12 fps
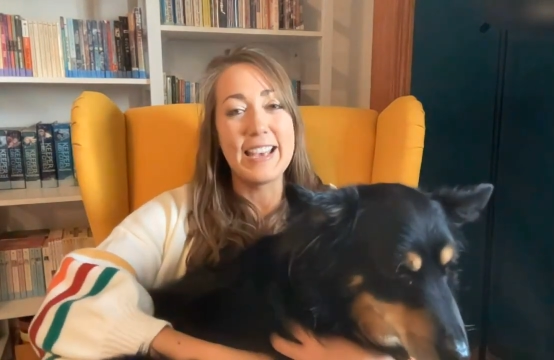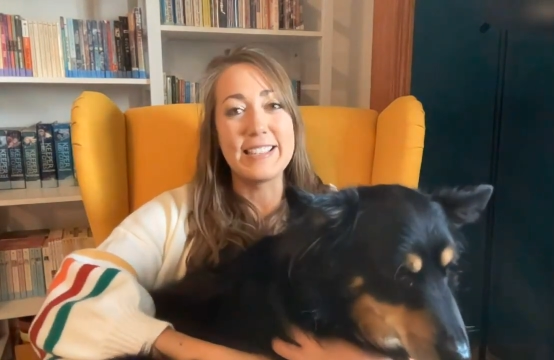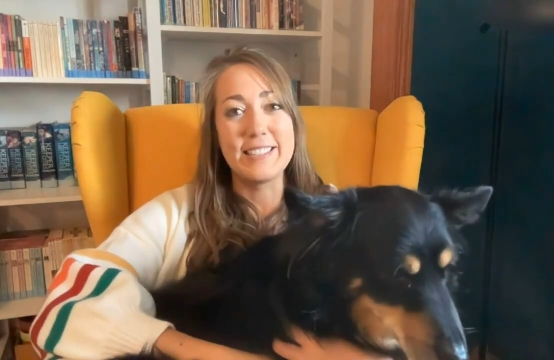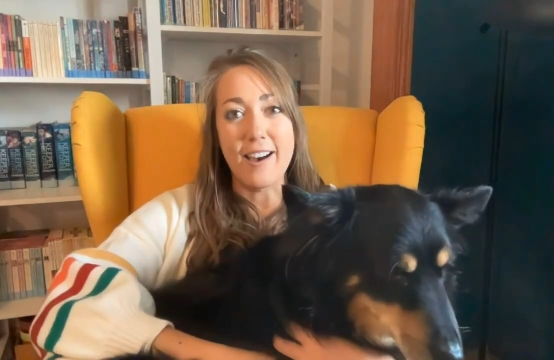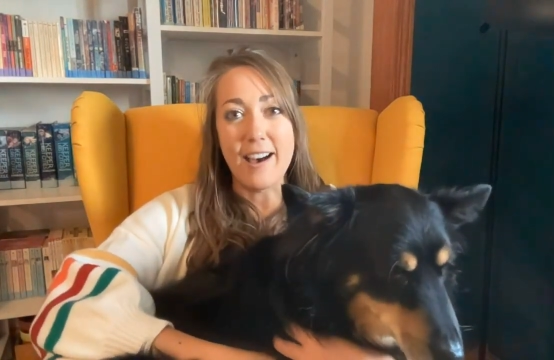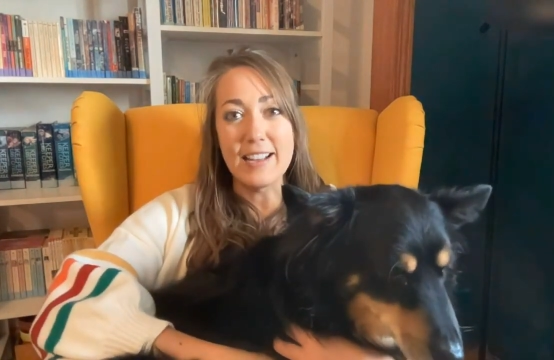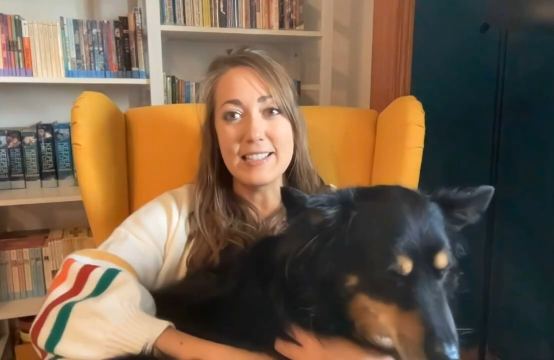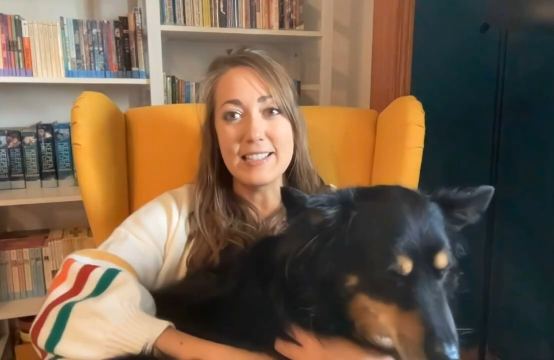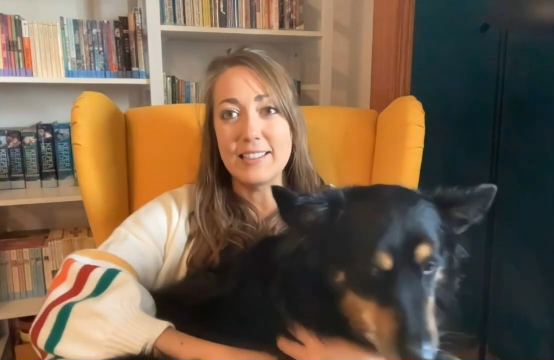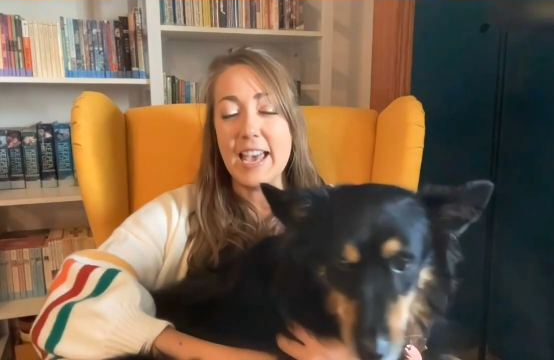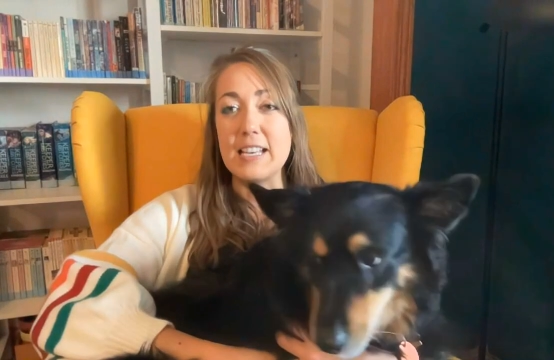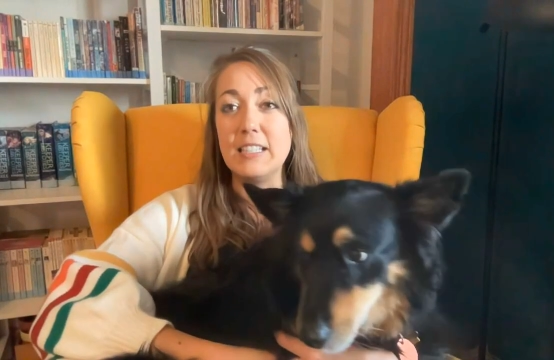is God's
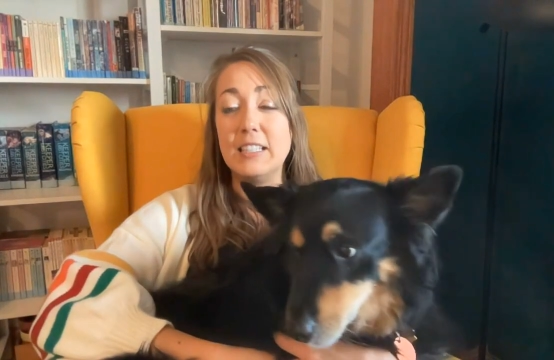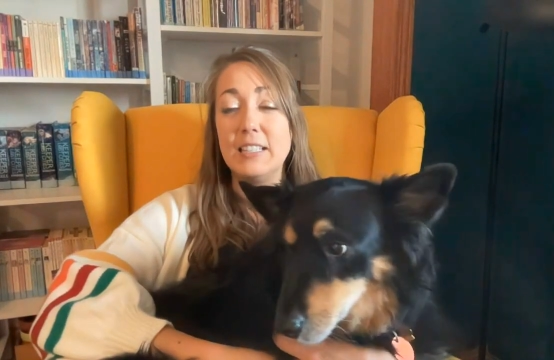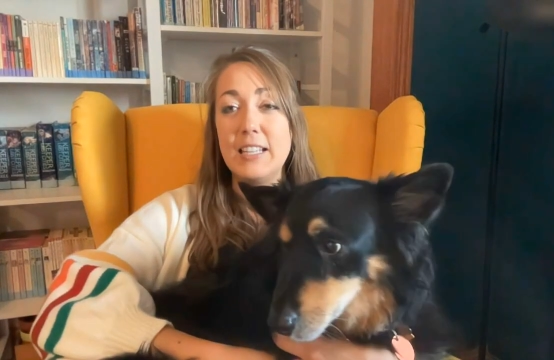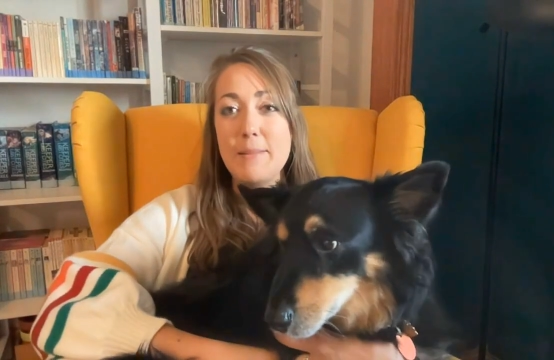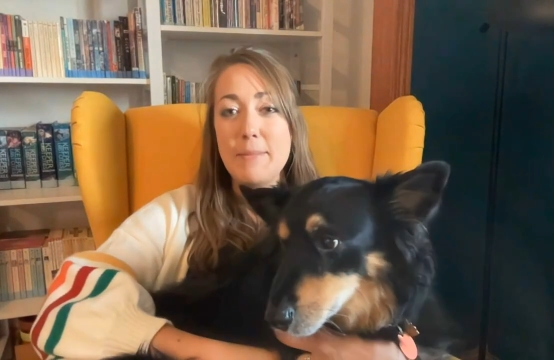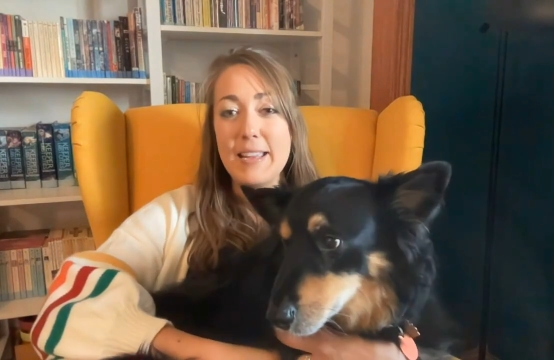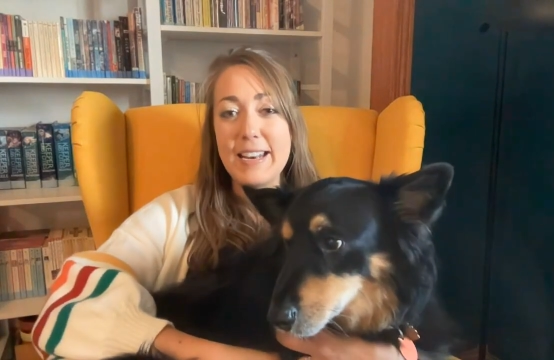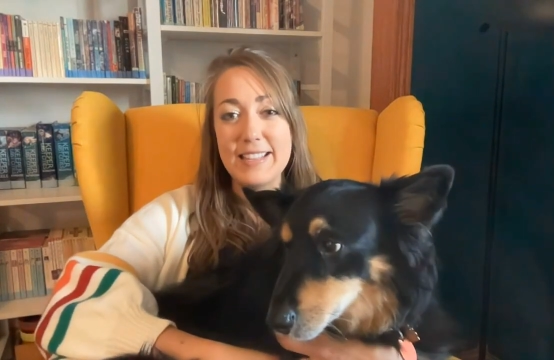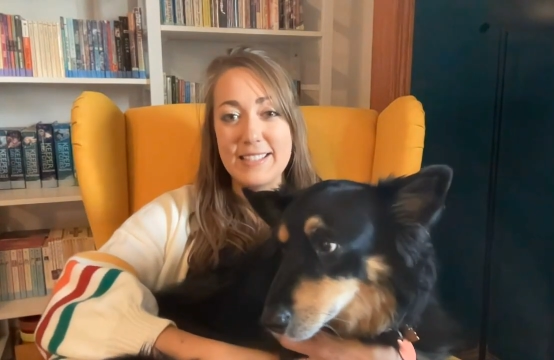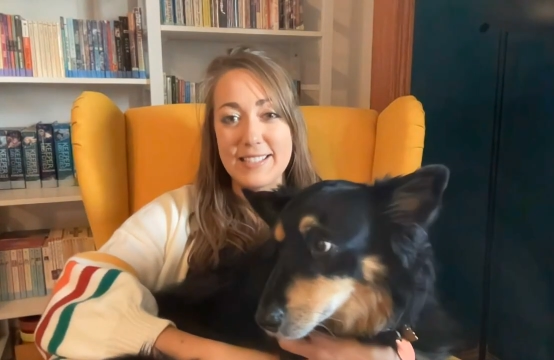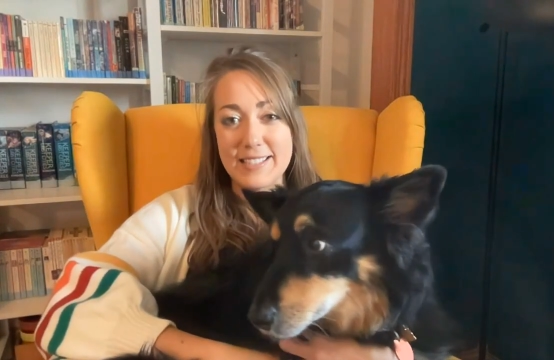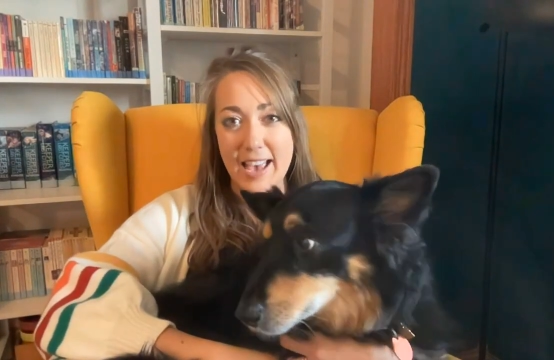light gleaming
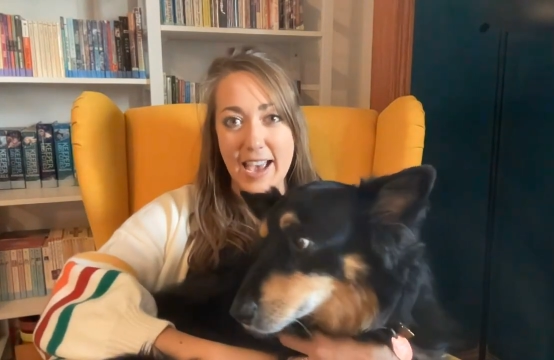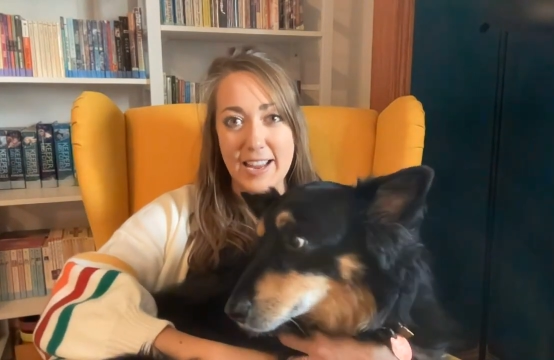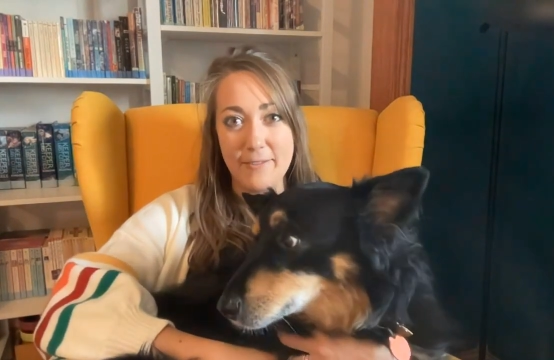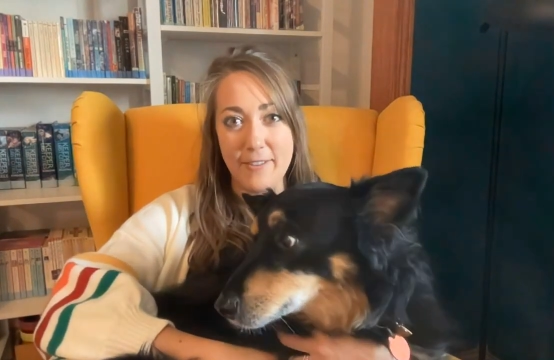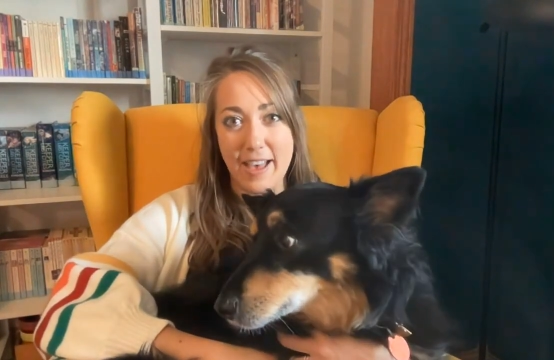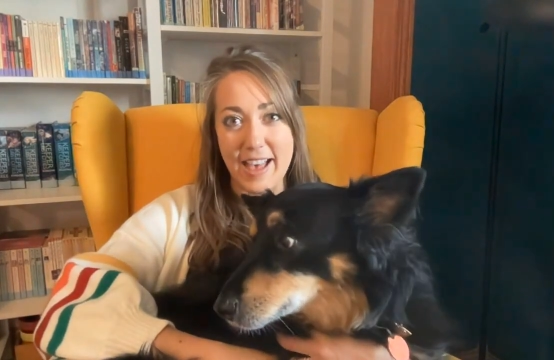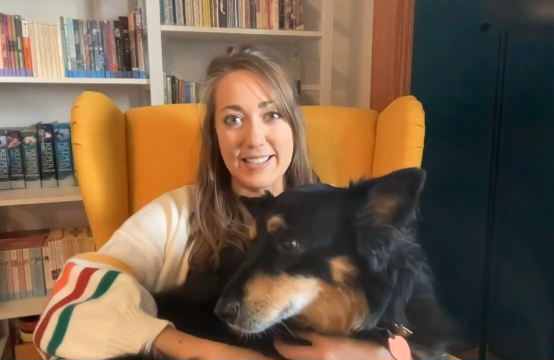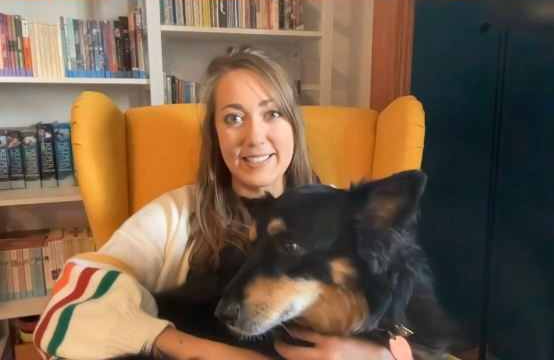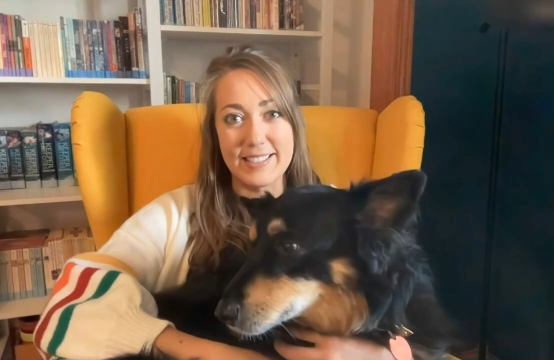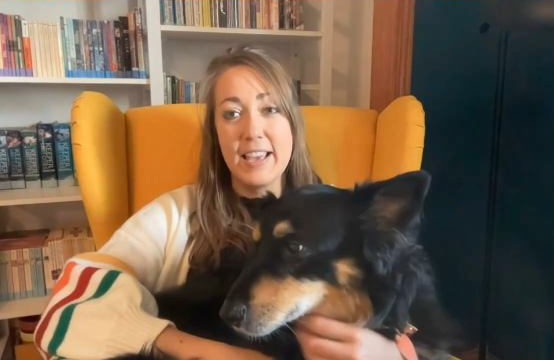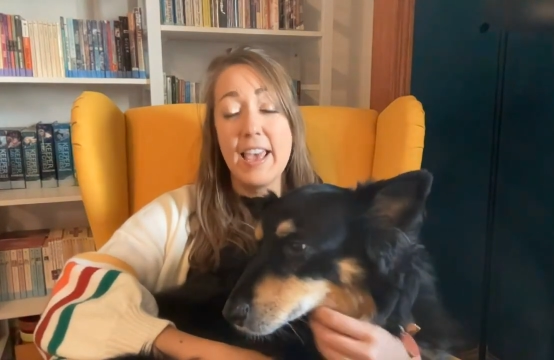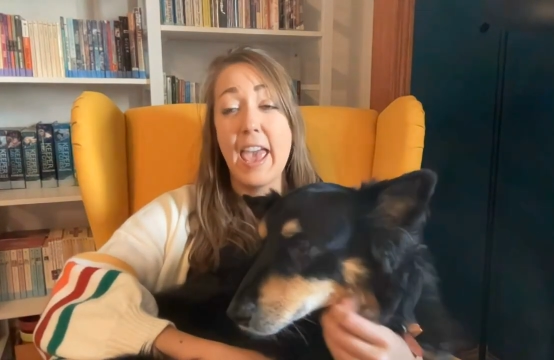inside of
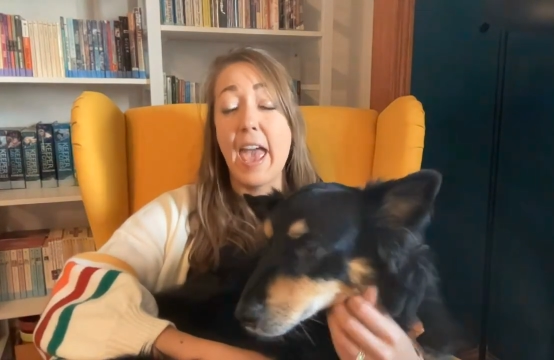us,